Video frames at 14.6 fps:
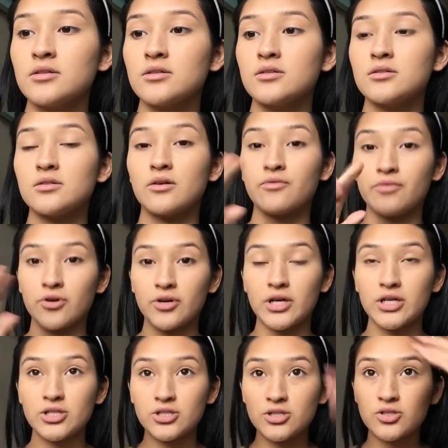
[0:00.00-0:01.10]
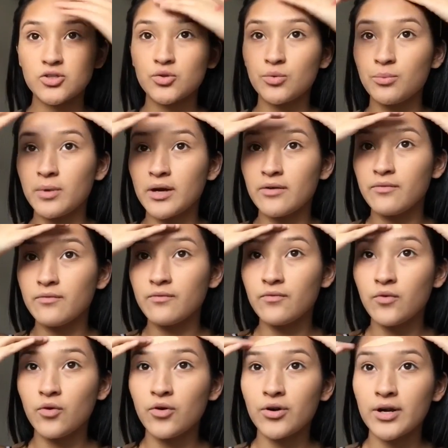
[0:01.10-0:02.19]
some foundation to my
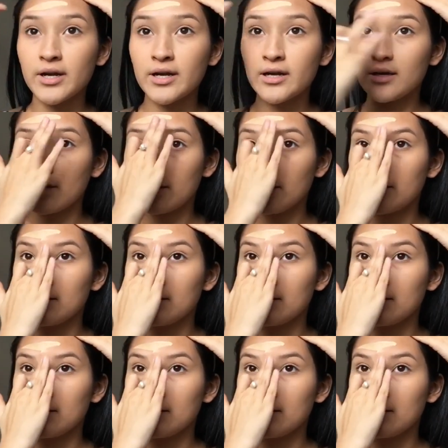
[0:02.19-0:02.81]
forehead.